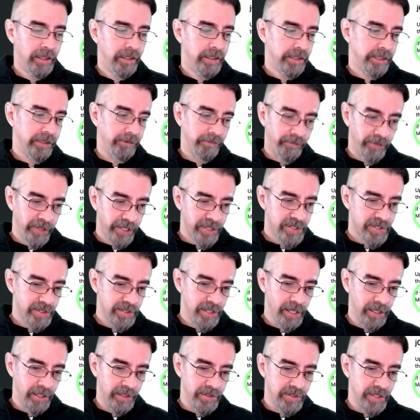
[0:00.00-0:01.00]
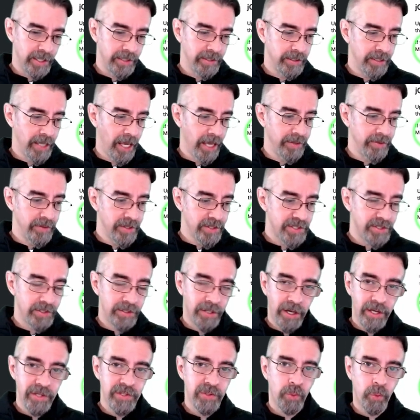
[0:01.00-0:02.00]
to fix things, and this
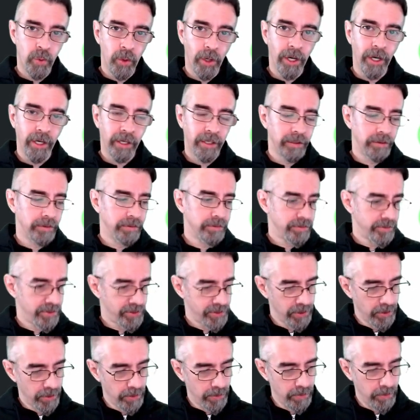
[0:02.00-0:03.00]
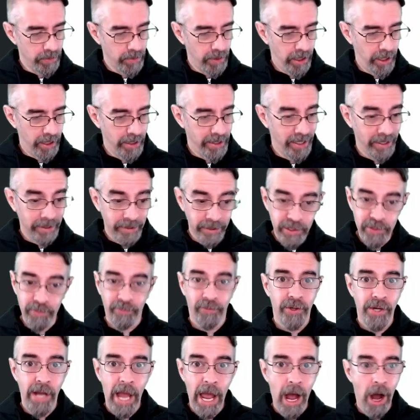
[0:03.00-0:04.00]
does work, so at least
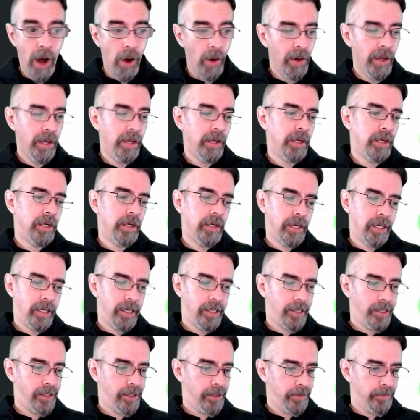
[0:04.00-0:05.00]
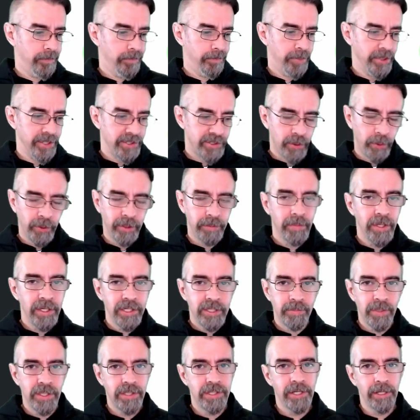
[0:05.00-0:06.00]
for now. But it's only meant
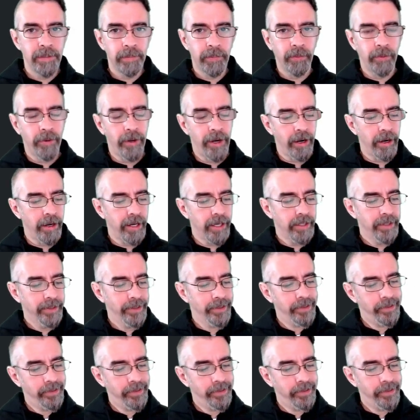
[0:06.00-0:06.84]
to be temporary.